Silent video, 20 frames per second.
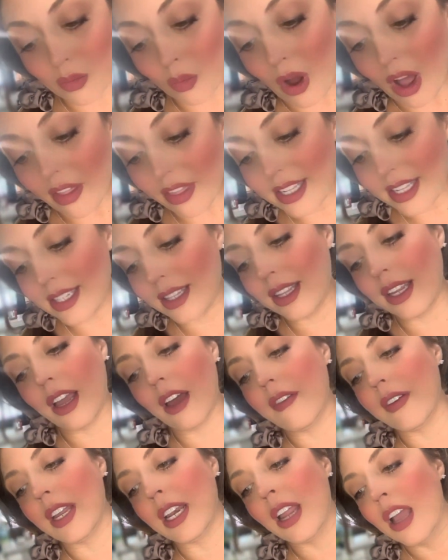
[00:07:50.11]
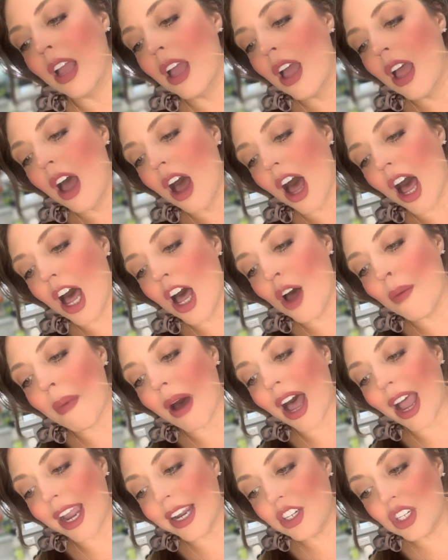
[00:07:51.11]
While that's in the oven, um,
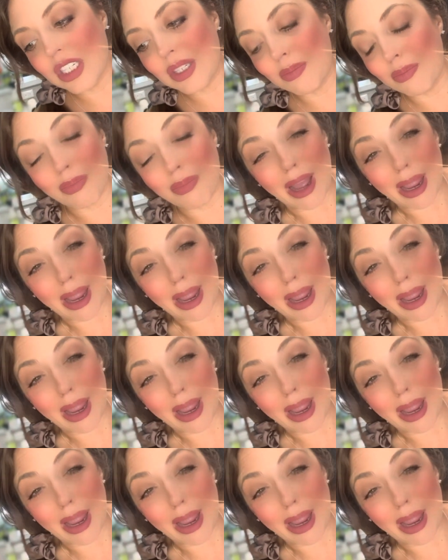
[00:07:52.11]
I just,